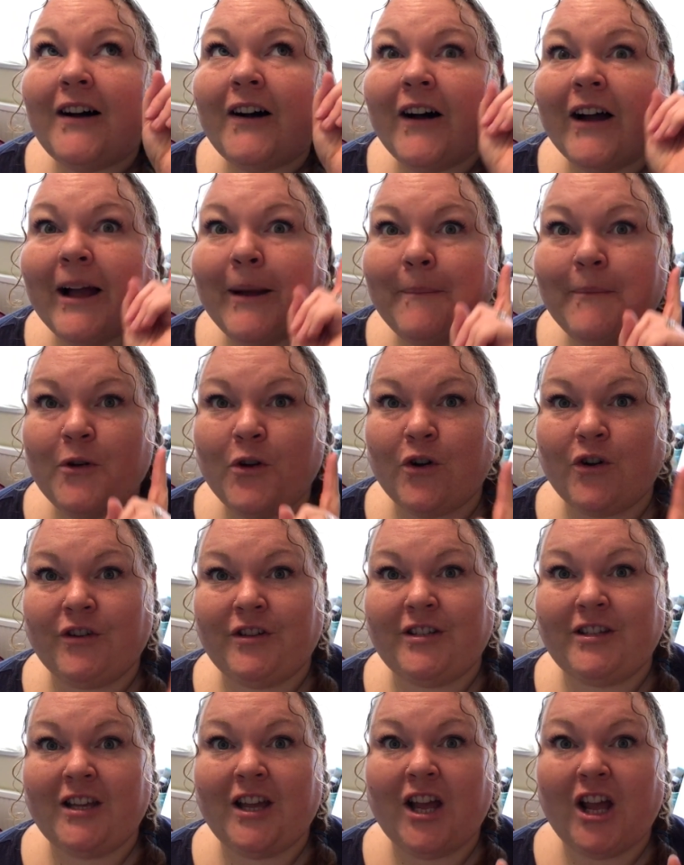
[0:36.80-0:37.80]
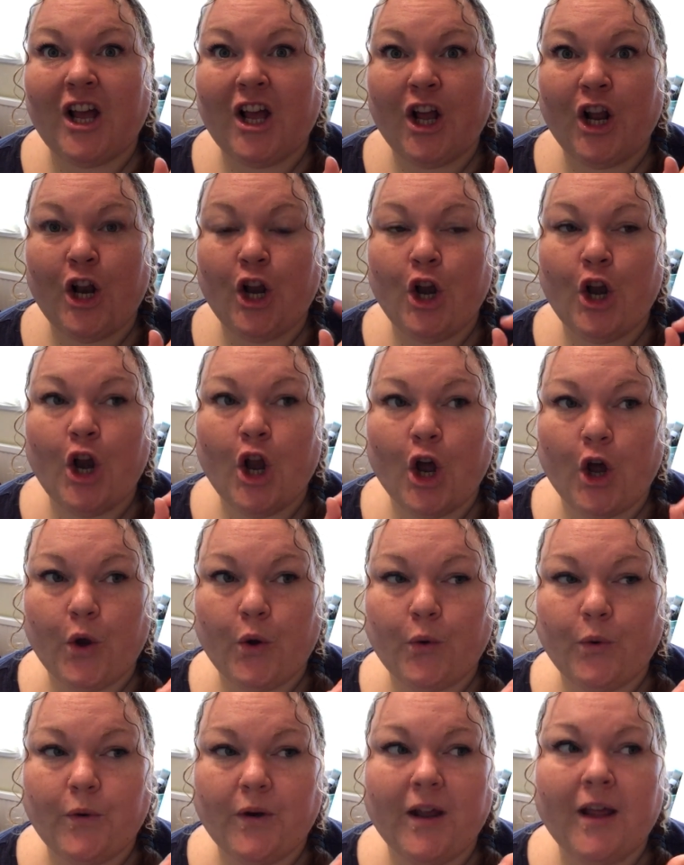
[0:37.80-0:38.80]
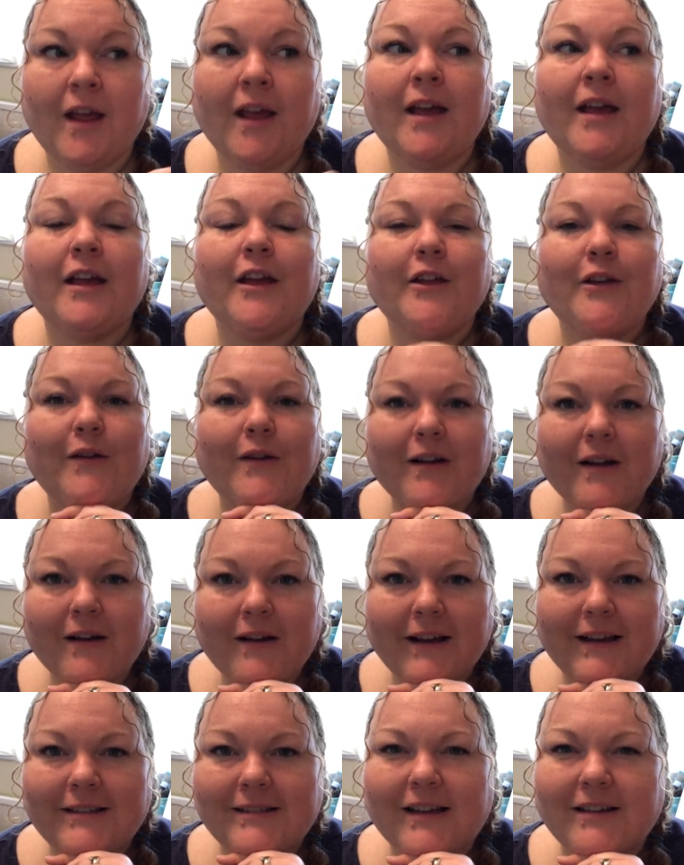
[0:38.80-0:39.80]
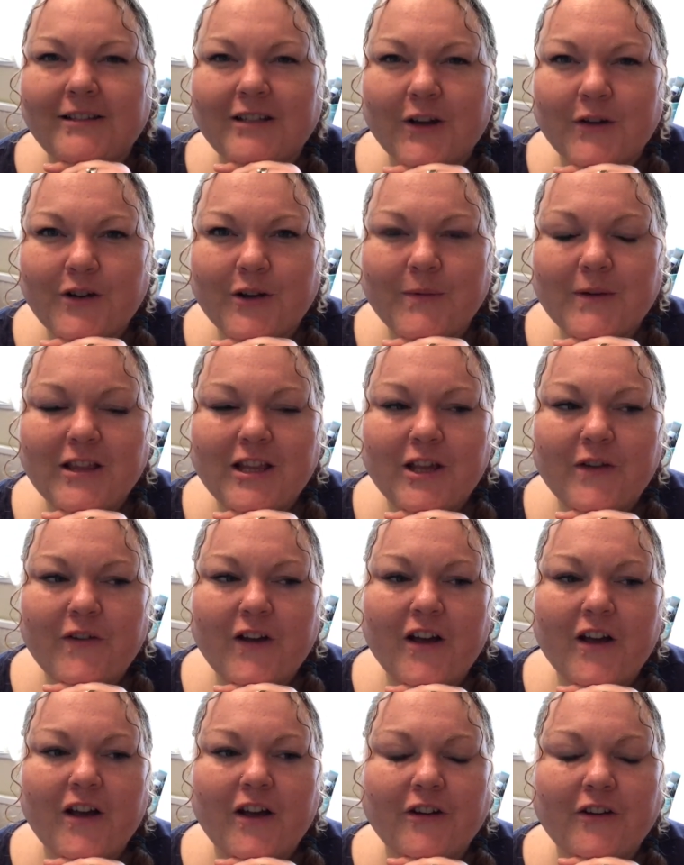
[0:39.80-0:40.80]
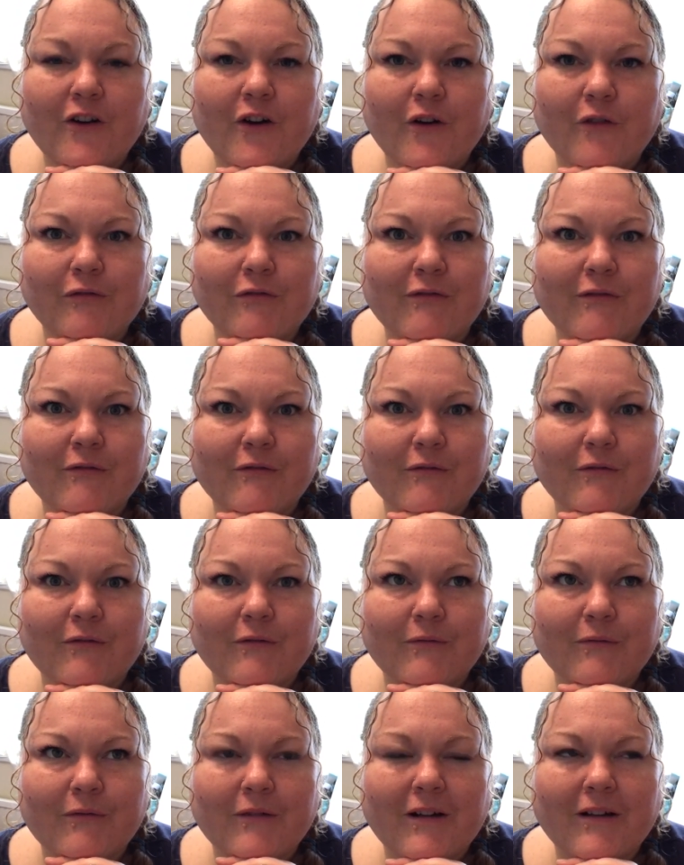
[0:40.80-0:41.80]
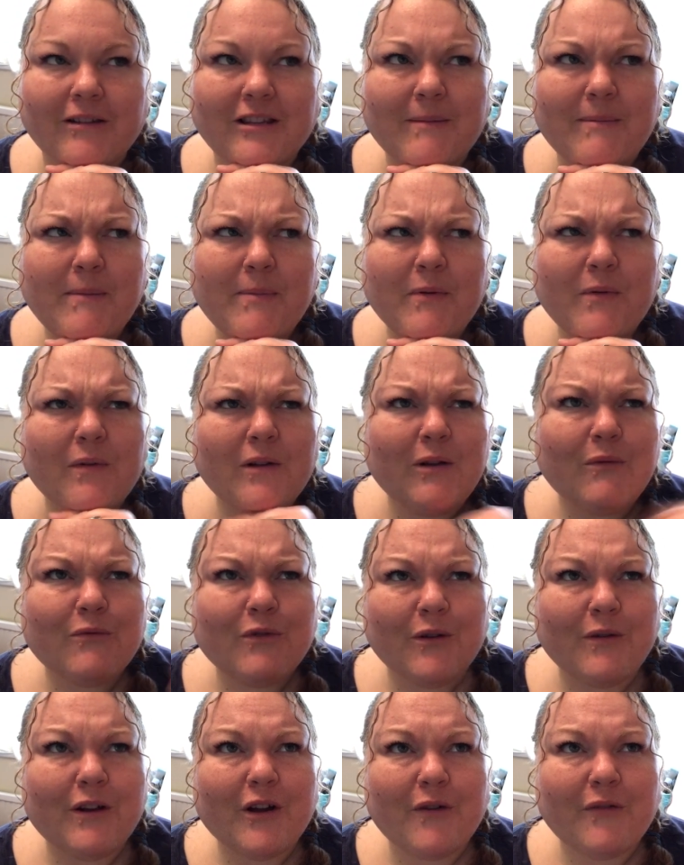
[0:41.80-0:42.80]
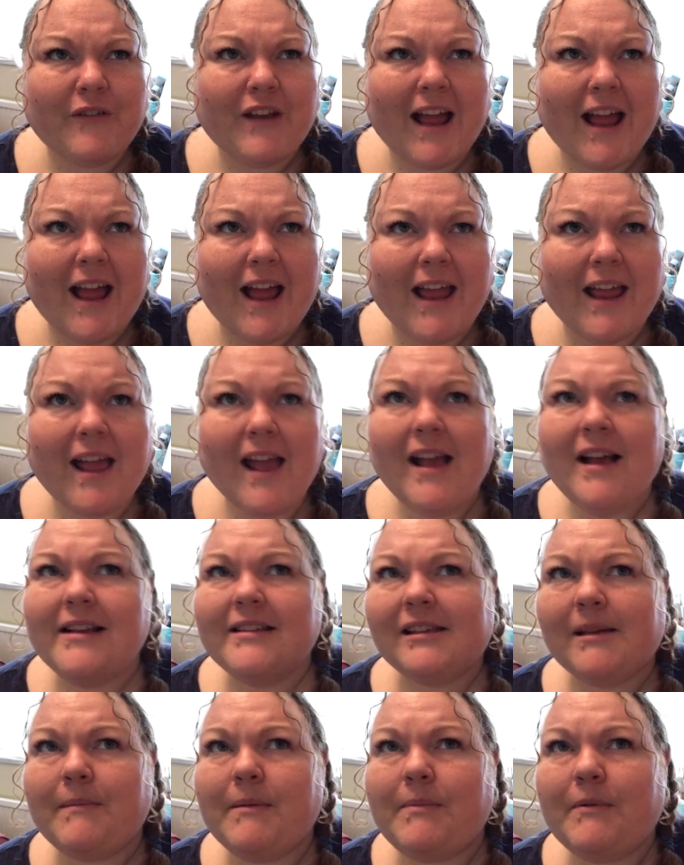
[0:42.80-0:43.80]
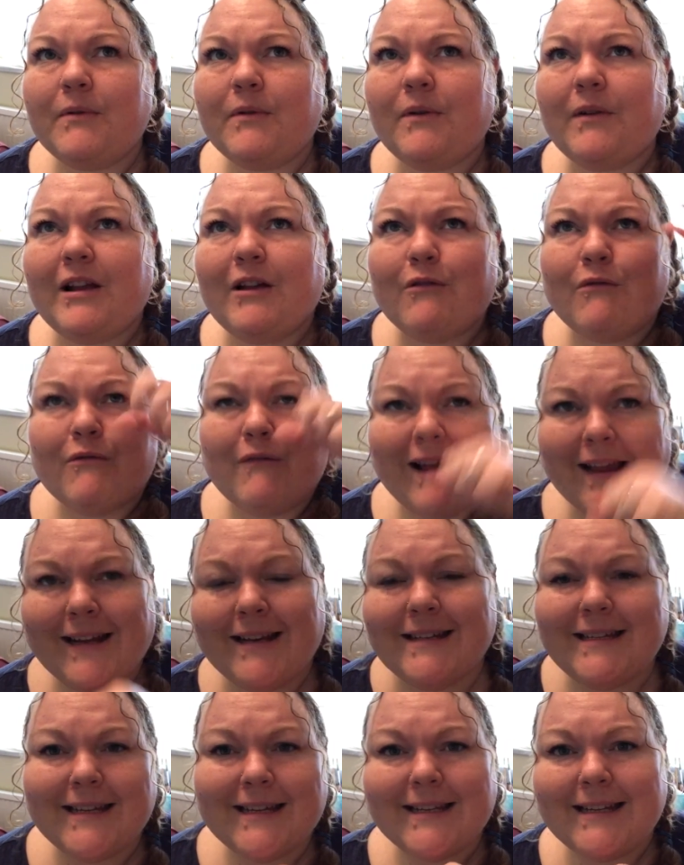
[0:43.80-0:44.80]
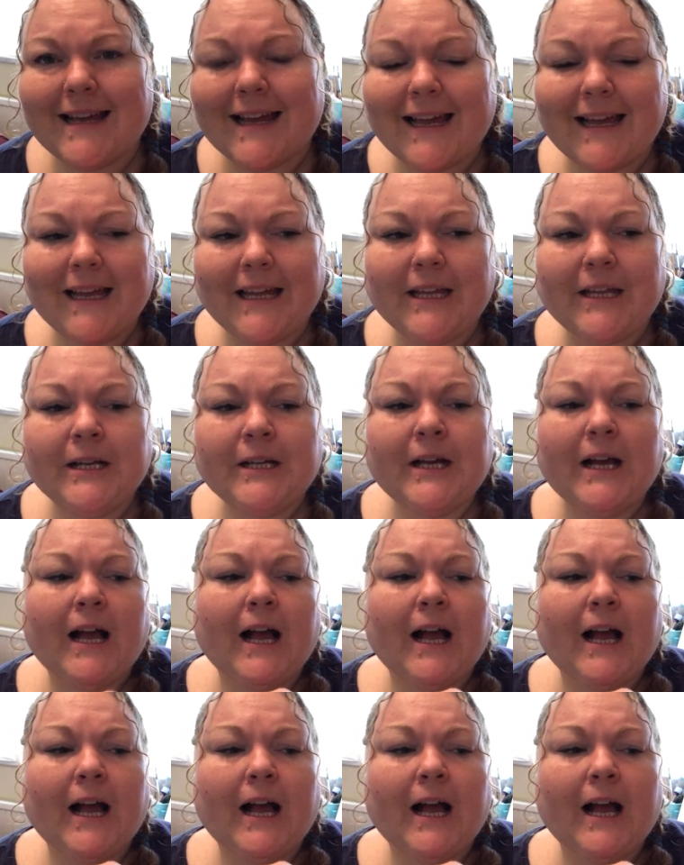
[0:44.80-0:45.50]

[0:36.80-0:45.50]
I am not alone. You guys, I don't know whether you've heard of, some people call it Rudolph Day, some people call it Reindeer Day.